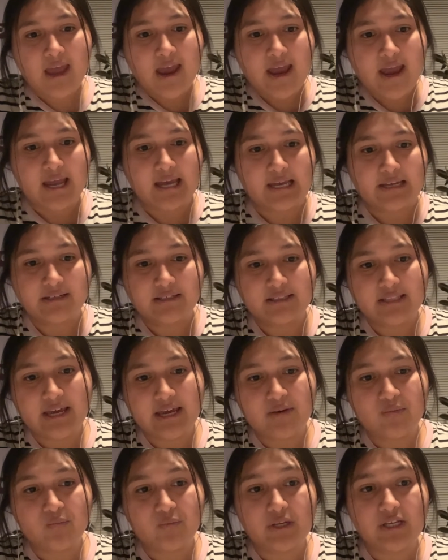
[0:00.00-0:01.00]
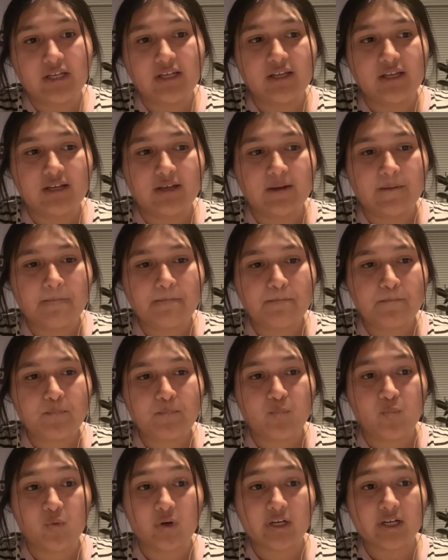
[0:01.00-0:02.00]
And then we
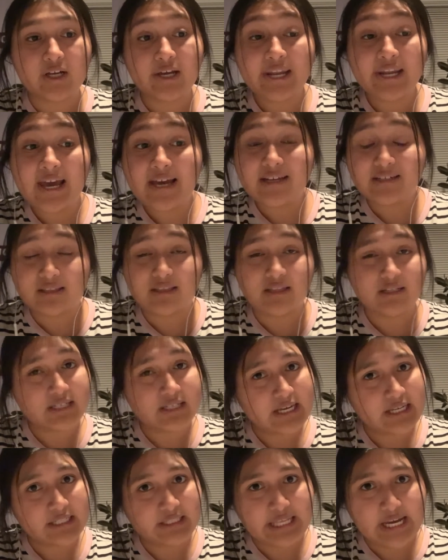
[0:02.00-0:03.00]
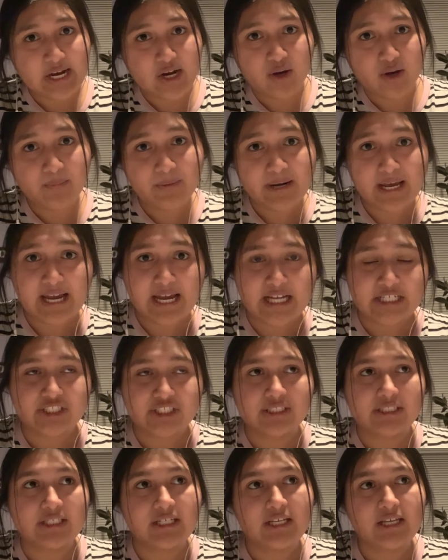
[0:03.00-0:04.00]
were gonna end the date there, but I
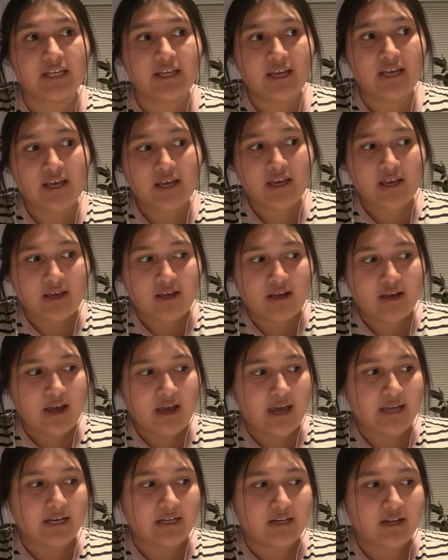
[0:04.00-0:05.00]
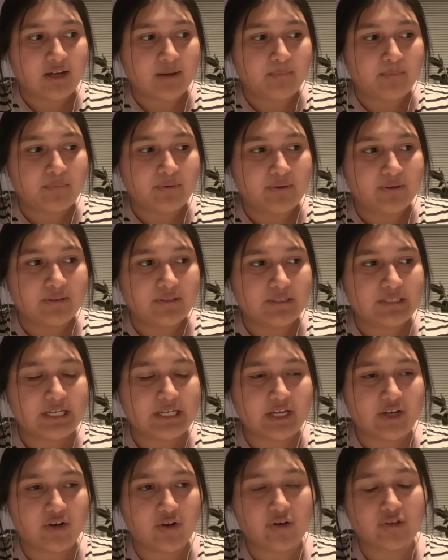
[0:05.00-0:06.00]
actually ended up
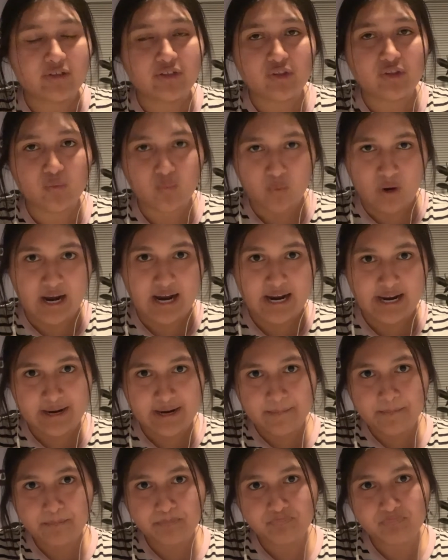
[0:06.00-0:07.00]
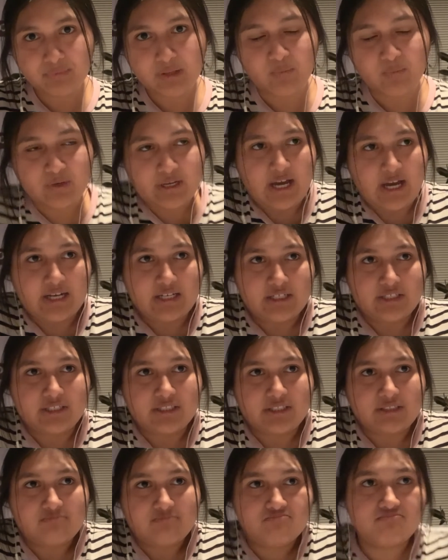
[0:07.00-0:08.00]
taking her to the Y, and we kind of
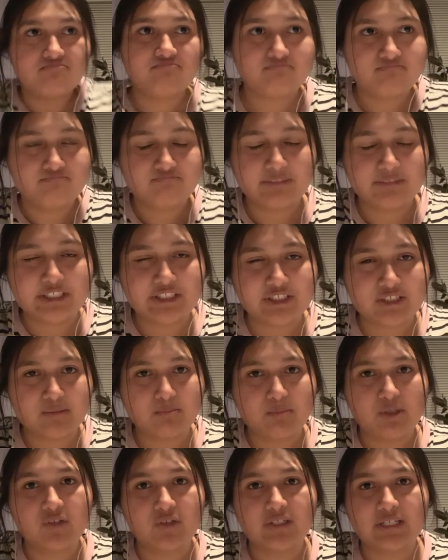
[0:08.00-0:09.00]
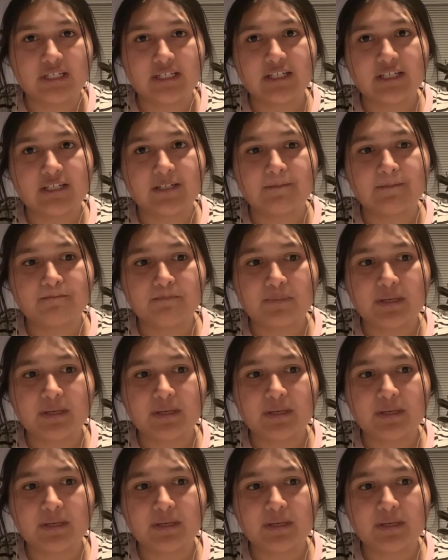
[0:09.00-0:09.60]
just listened to music and